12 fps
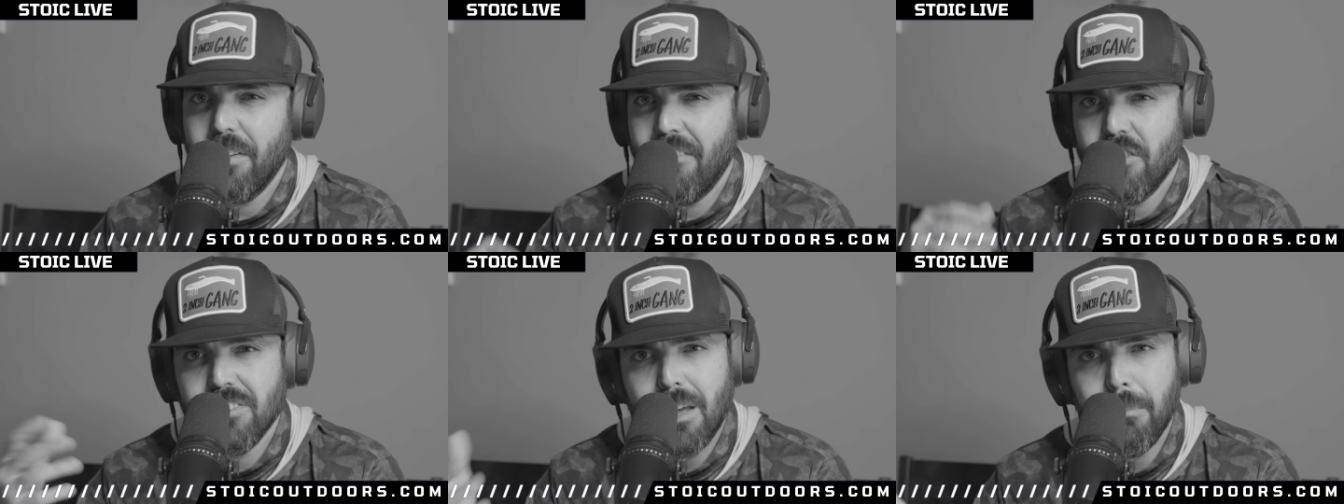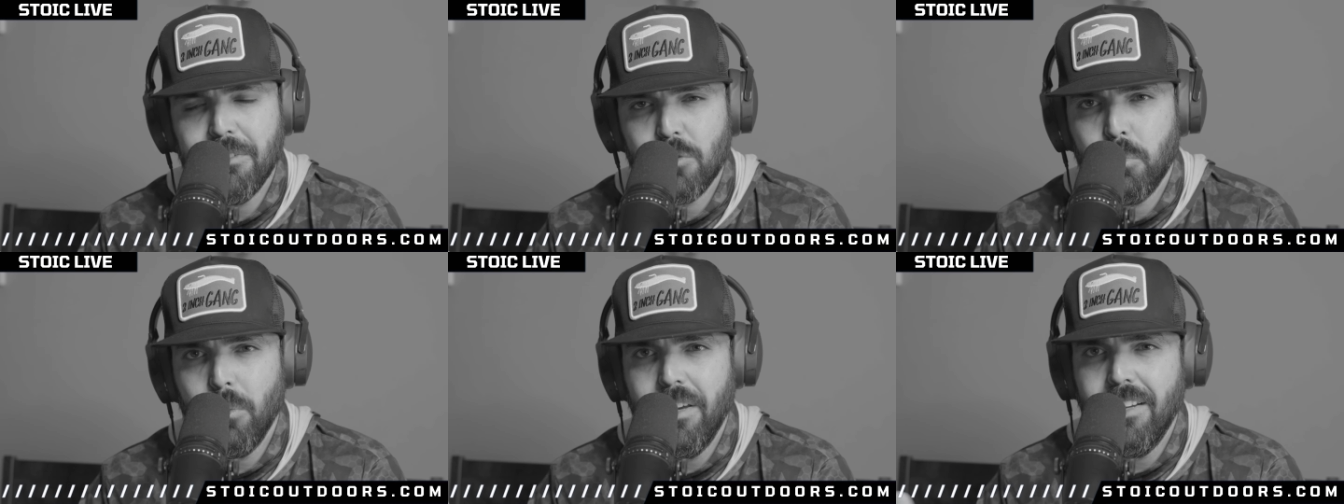if there's not
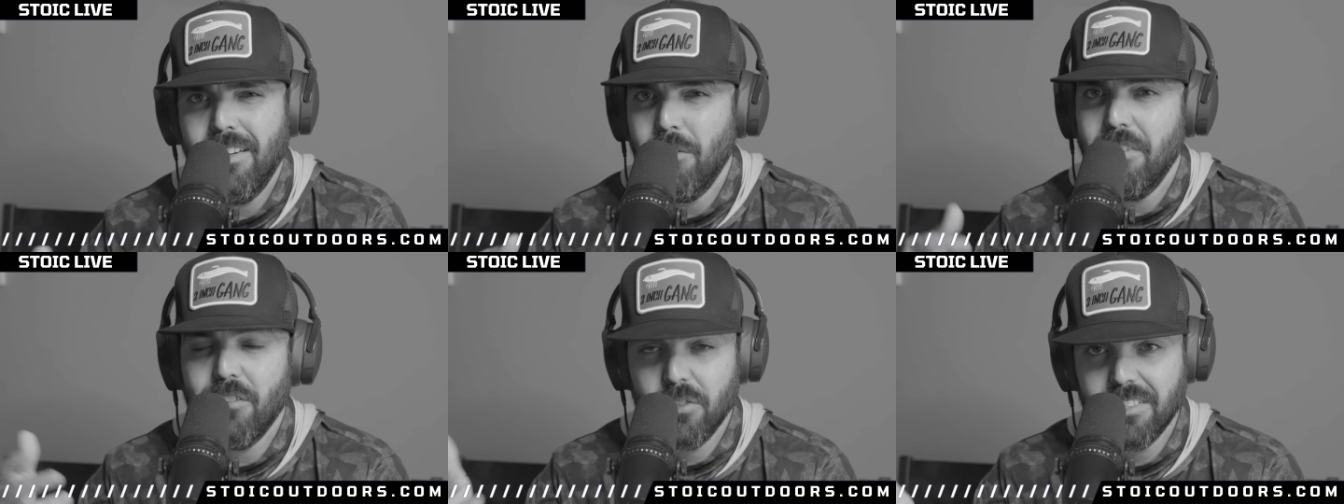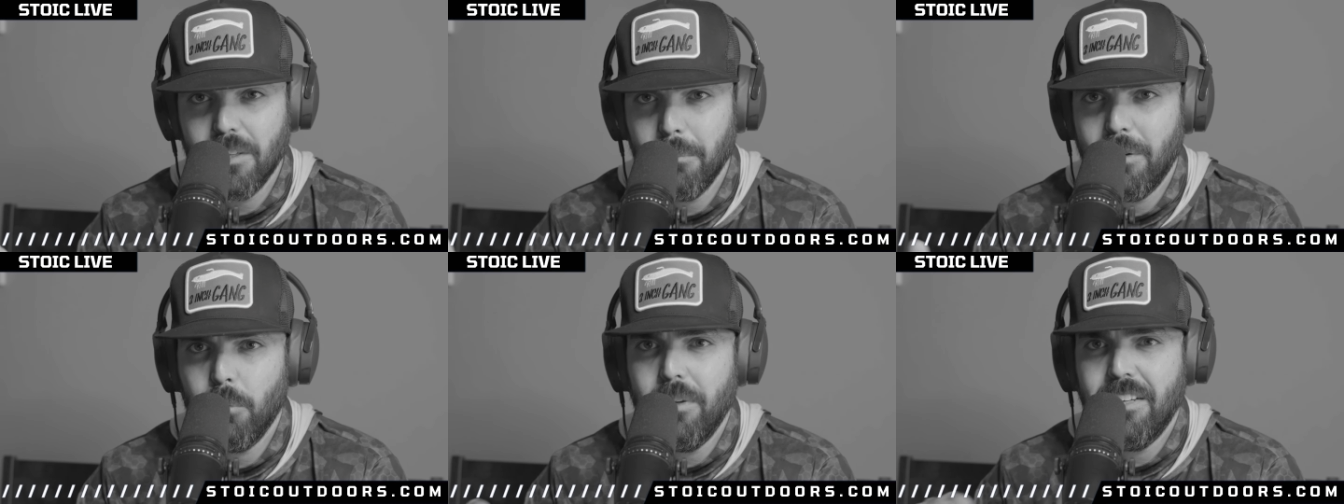much wind even if there is a little
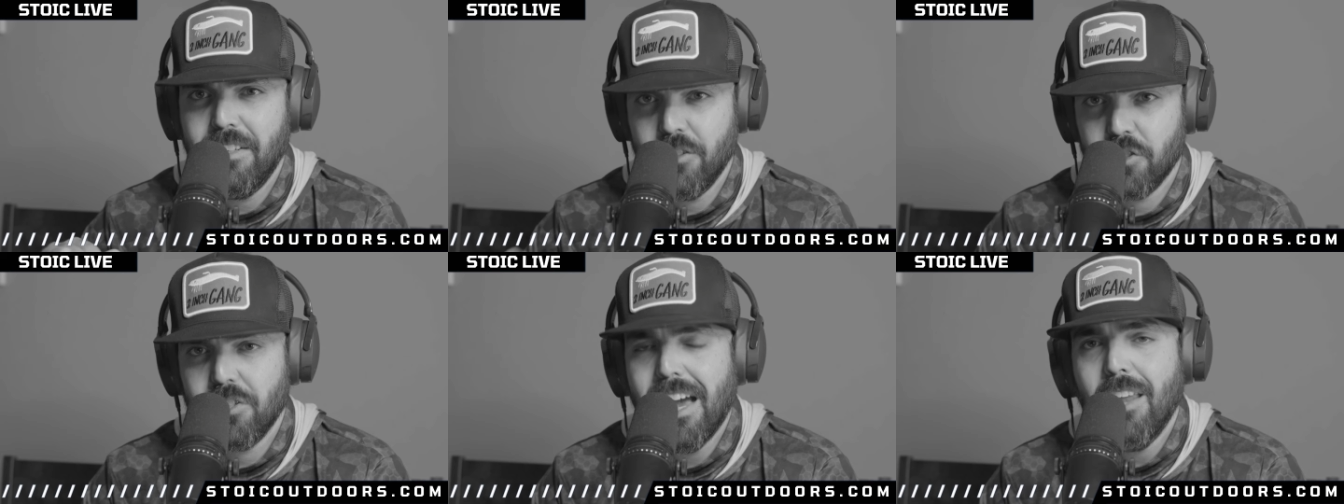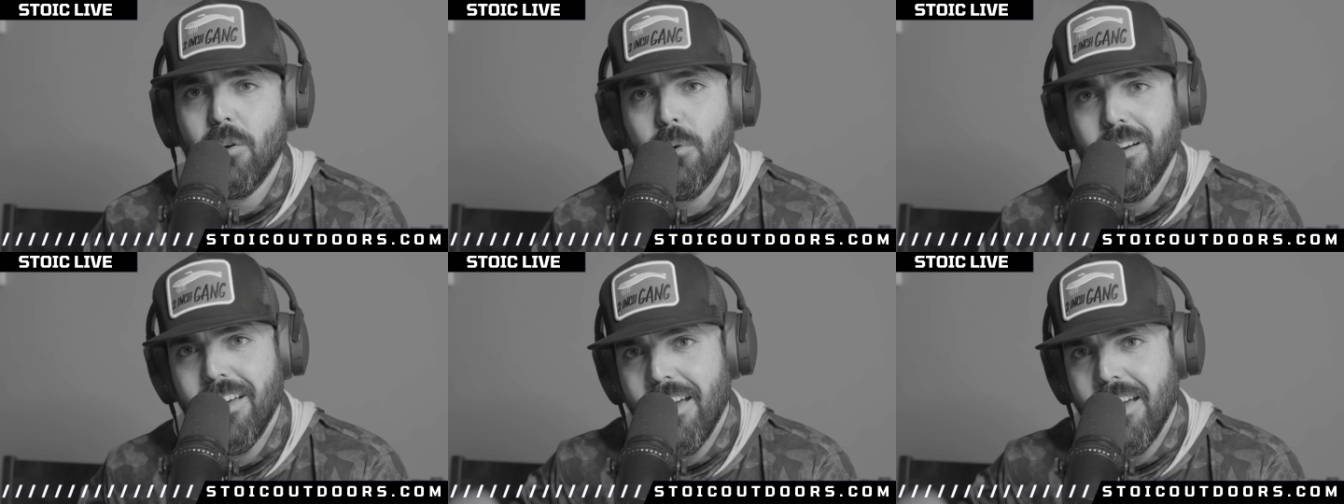bit of wind and you're shallow